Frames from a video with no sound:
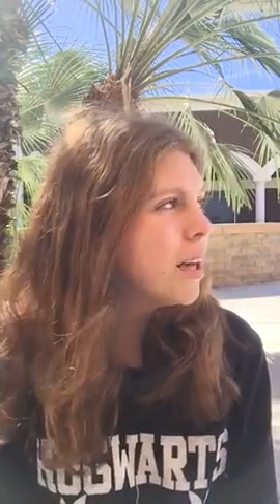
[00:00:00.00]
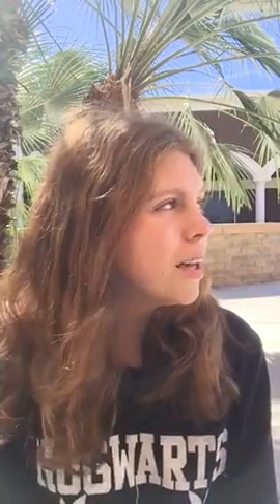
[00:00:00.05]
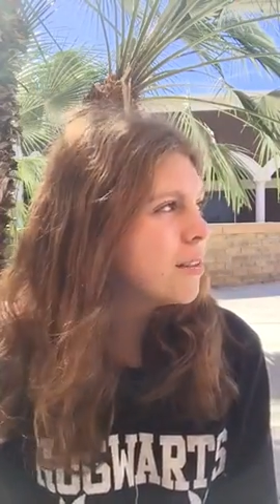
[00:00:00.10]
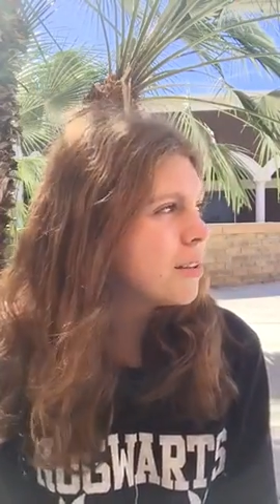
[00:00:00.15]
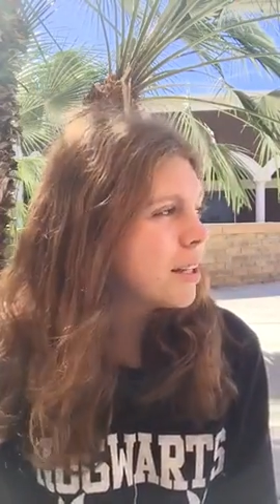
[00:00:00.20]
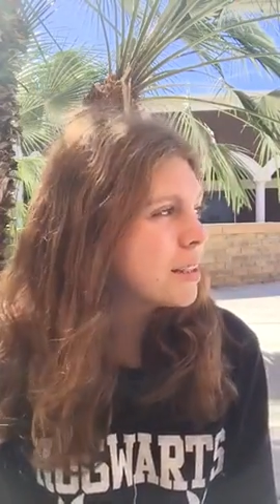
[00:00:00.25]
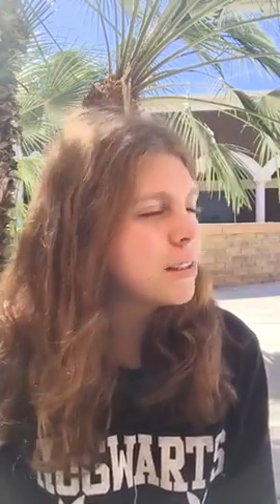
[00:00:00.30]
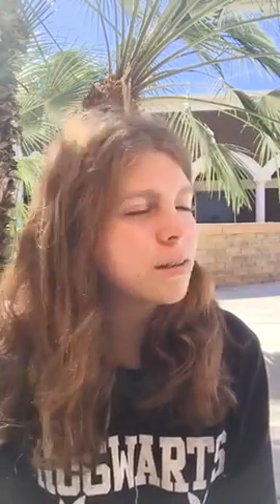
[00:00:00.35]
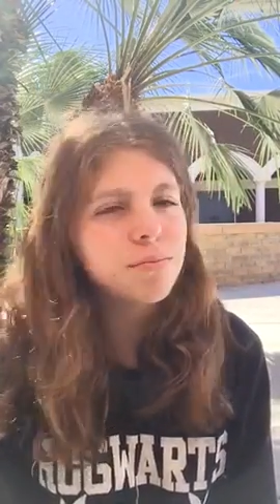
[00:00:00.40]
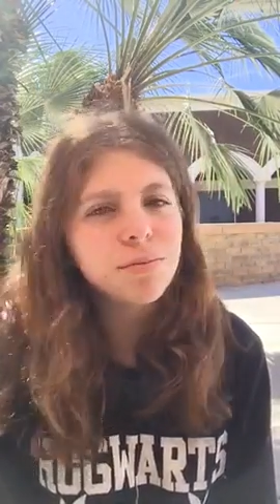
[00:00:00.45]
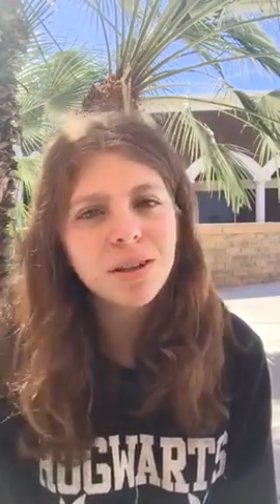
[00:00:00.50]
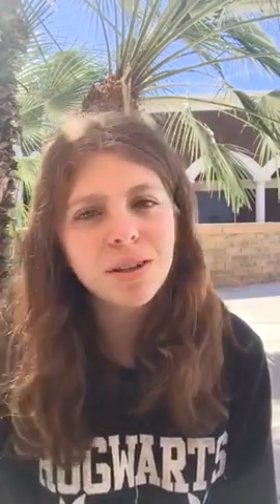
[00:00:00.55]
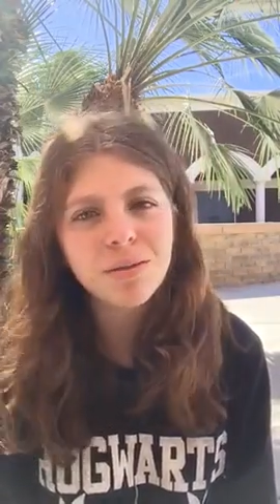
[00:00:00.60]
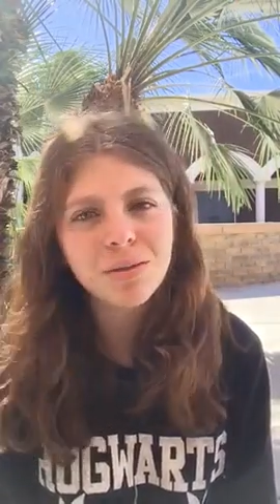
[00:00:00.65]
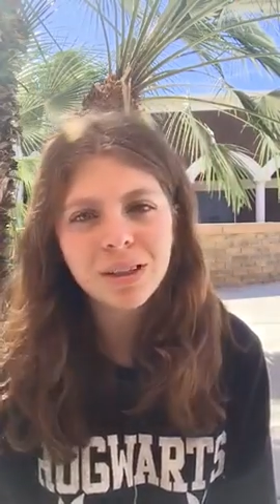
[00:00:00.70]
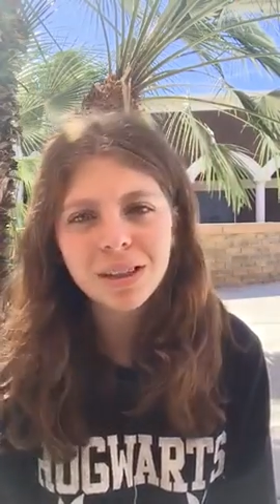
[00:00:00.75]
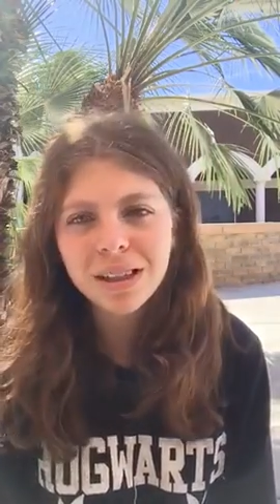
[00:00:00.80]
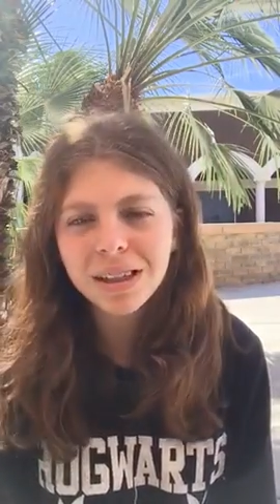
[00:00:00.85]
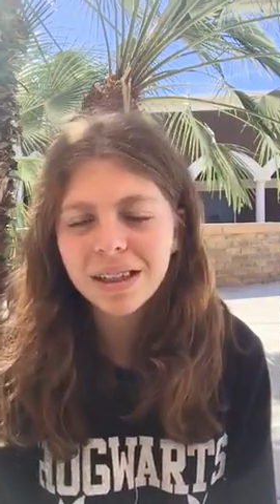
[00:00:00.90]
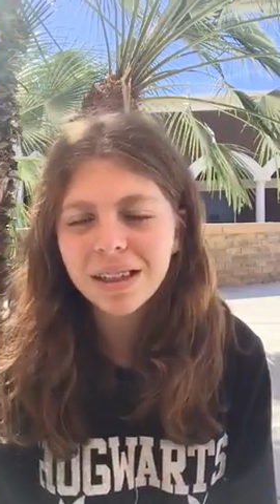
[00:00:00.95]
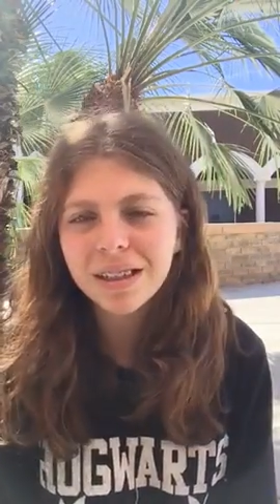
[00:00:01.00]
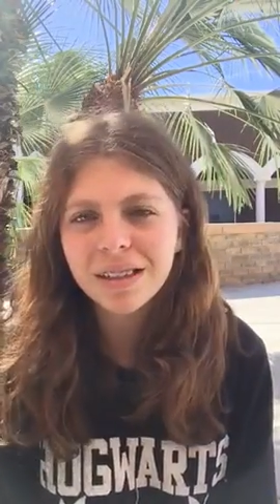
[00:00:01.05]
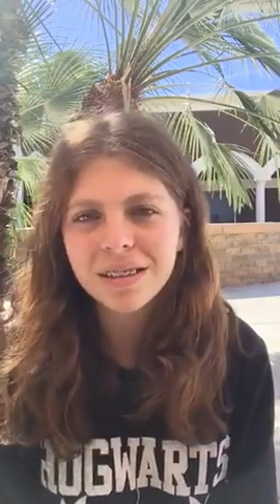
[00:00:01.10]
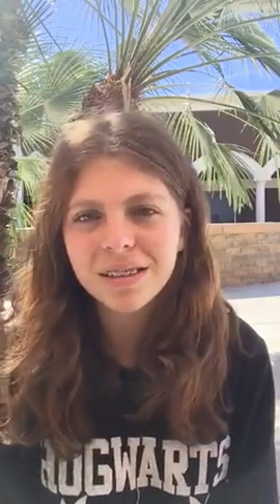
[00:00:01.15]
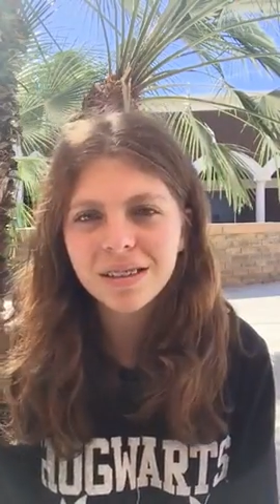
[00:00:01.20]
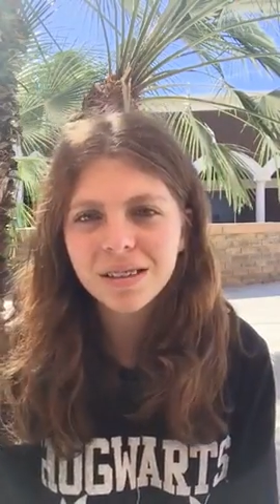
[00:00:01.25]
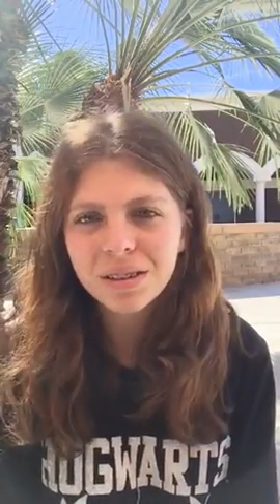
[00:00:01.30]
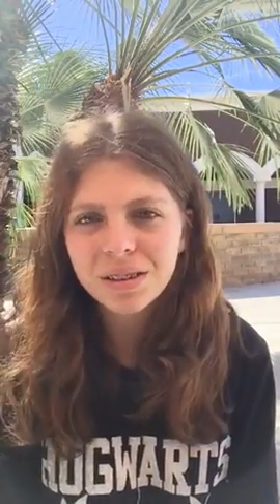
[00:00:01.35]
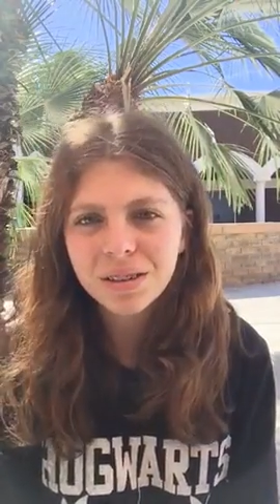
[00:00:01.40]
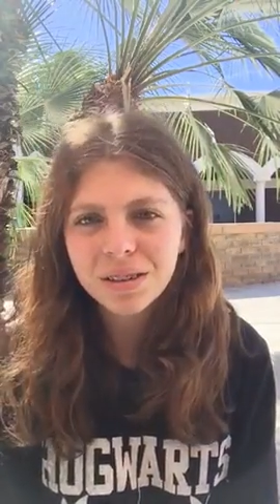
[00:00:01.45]
And that's something
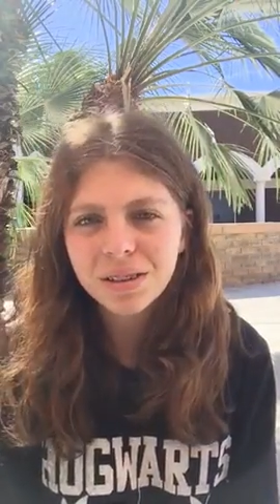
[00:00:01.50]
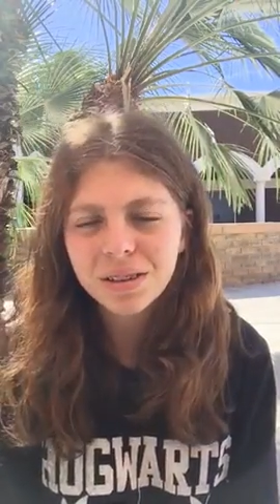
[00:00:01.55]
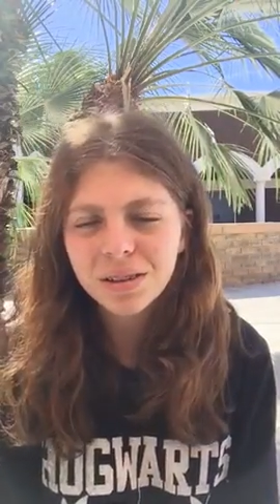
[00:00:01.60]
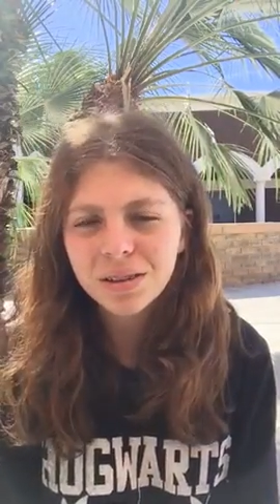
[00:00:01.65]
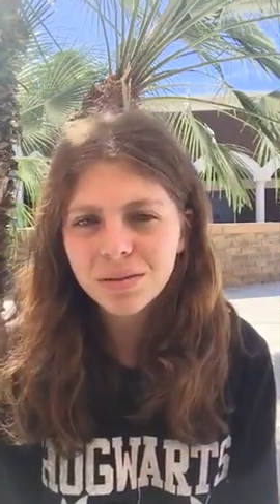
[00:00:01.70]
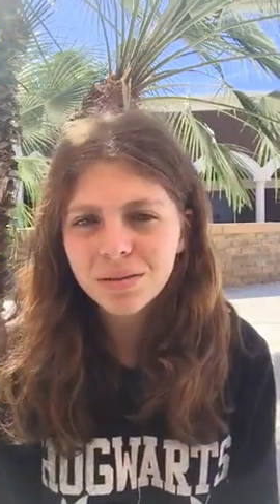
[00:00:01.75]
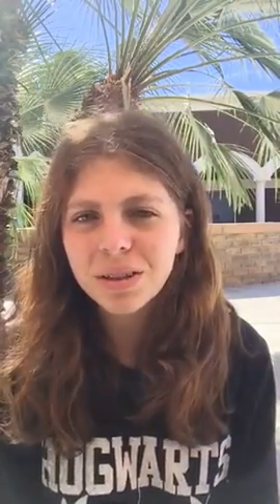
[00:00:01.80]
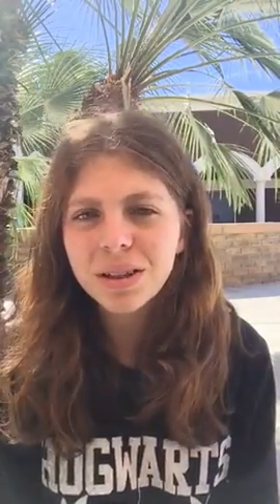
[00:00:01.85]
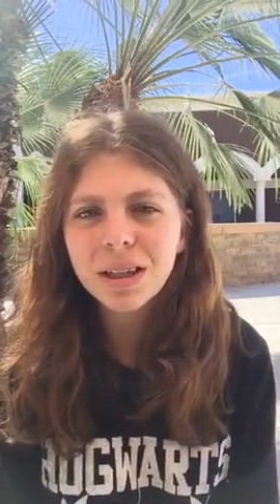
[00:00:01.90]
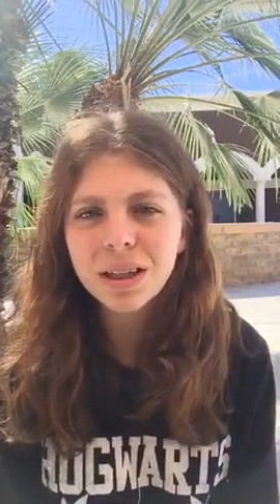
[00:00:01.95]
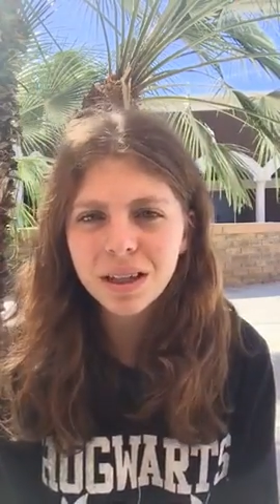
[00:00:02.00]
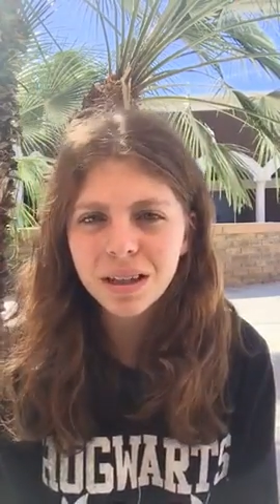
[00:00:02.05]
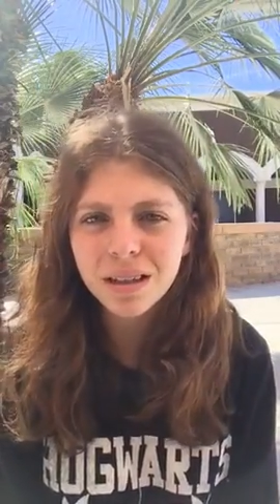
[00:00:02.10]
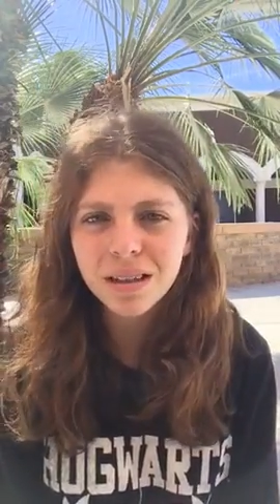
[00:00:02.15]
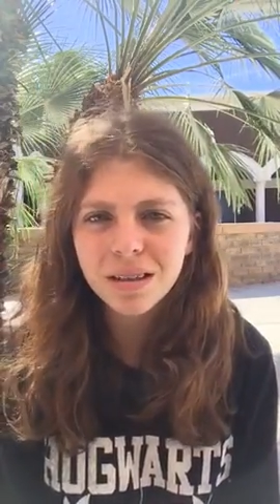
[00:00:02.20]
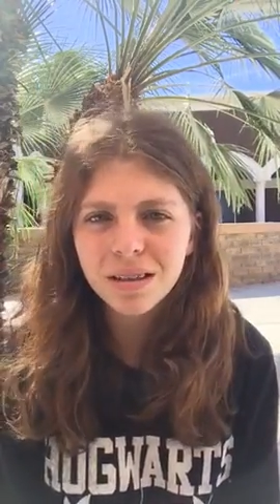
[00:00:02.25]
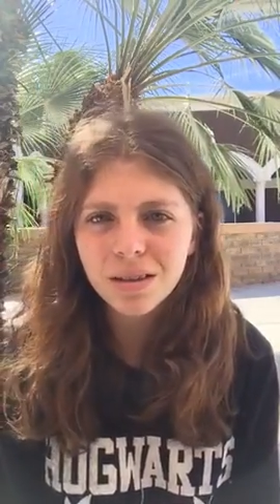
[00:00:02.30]
really, really